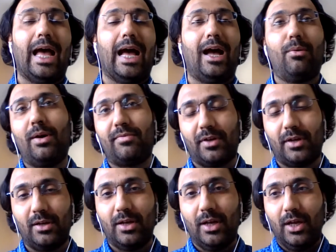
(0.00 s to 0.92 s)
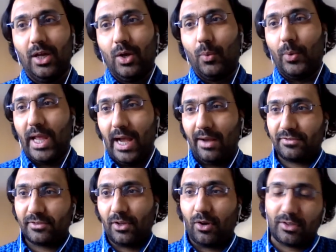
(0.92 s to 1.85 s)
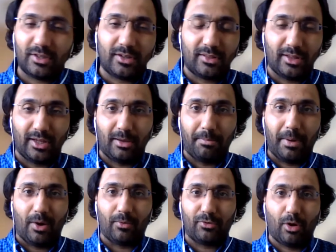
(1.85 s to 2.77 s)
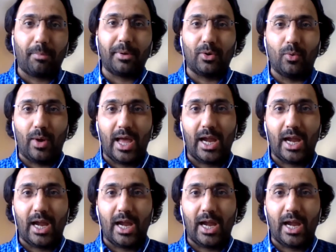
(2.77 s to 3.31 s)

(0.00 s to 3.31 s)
However, we have started to think about topical